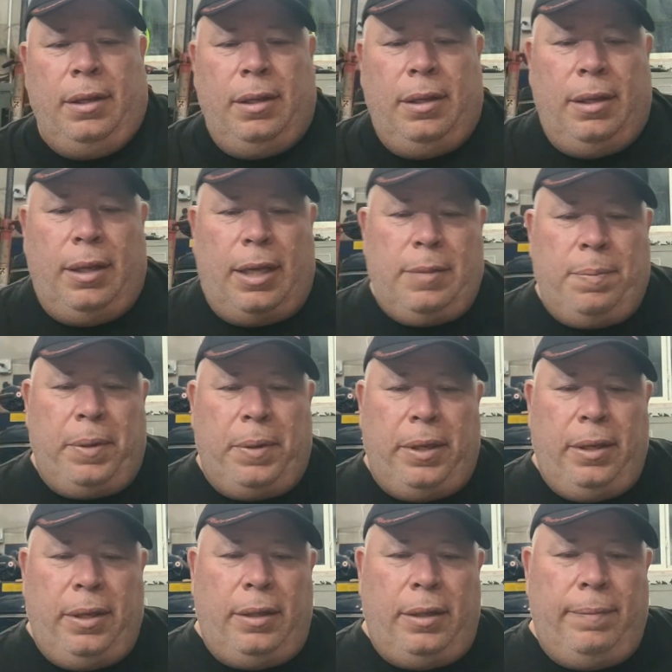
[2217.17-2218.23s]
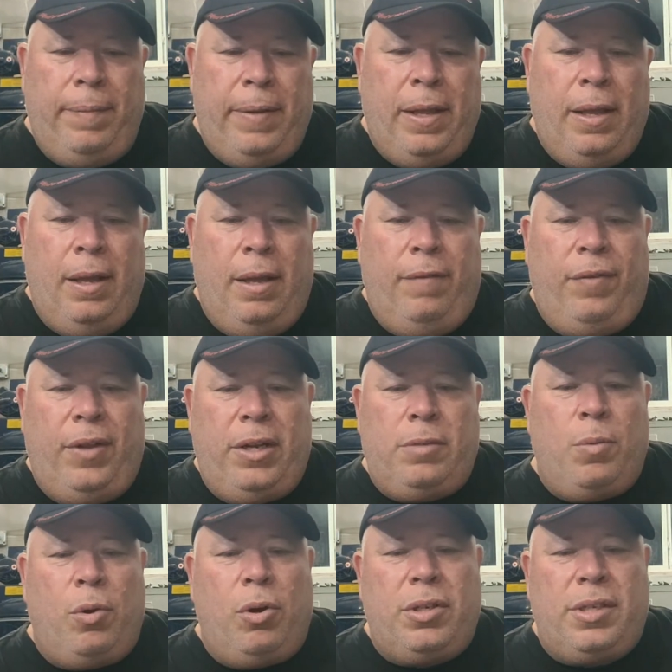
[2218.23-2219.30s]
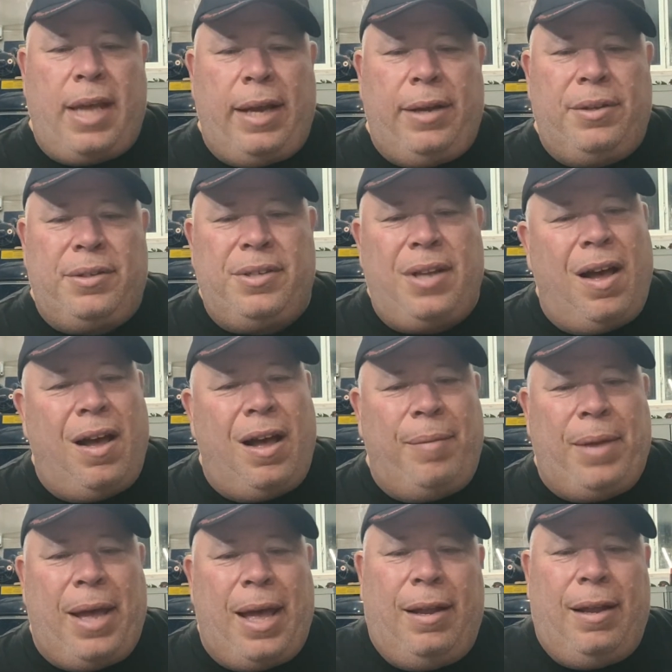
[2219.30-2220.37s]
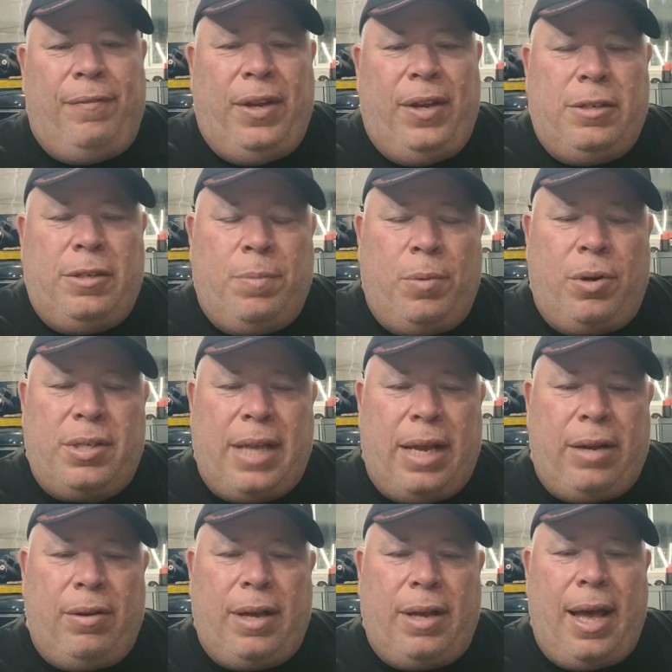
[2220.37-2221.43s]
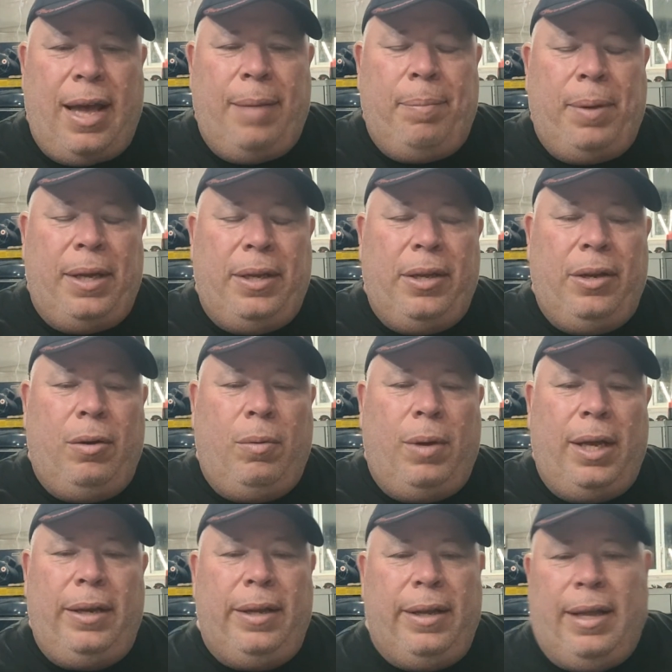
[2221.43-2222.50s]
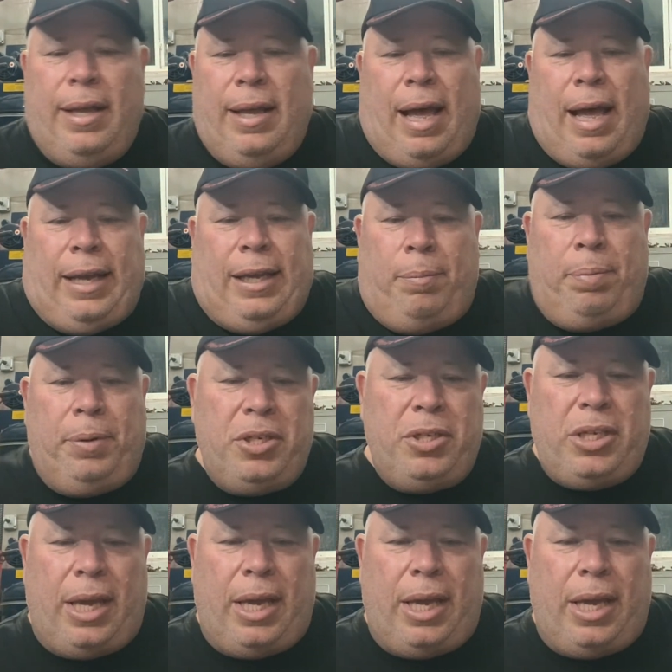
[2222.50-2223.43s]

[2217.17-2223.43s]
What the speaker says: That's pretty good. Vintage motorcycles. No, I'm not a vintage motorcycle guy, but you know what? I can appreciate